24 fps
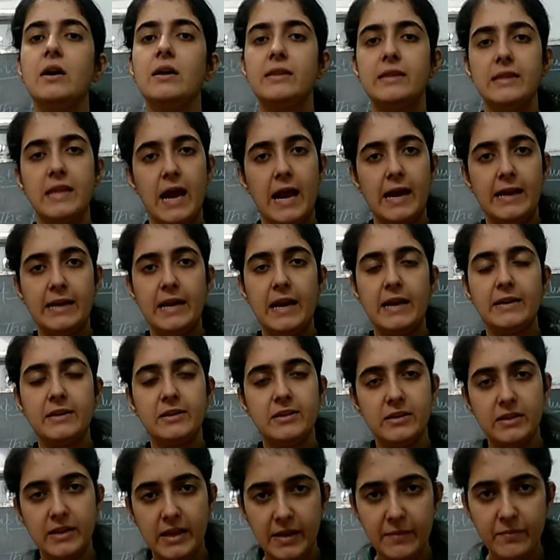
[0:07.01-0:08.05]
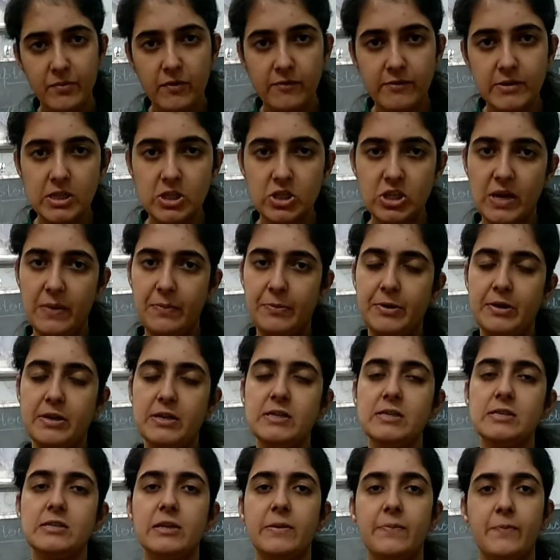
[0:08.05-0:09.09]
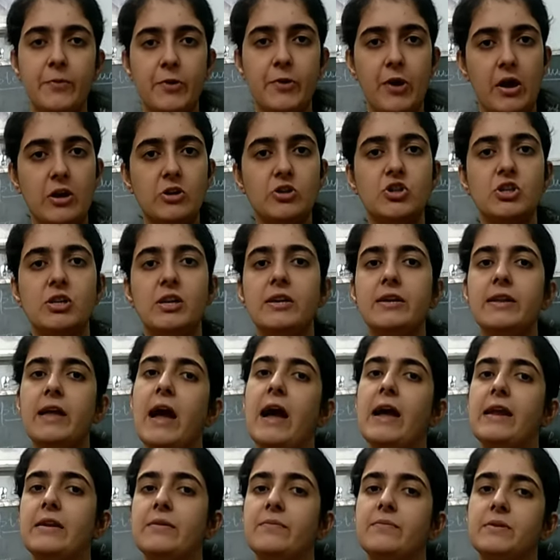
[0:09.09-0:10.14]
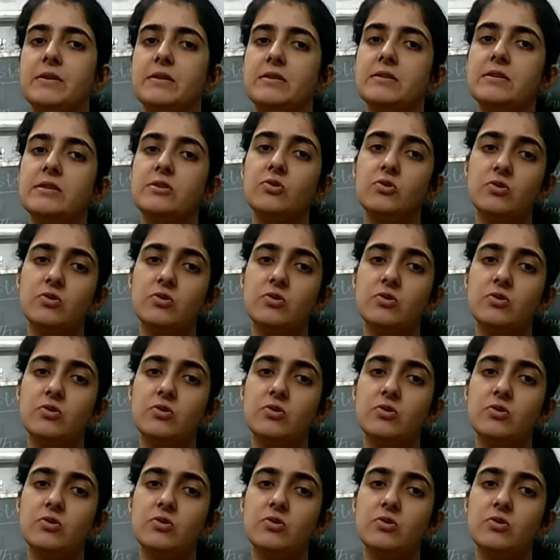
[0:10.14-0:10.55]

9, and name of this chapter is reproduction in animals.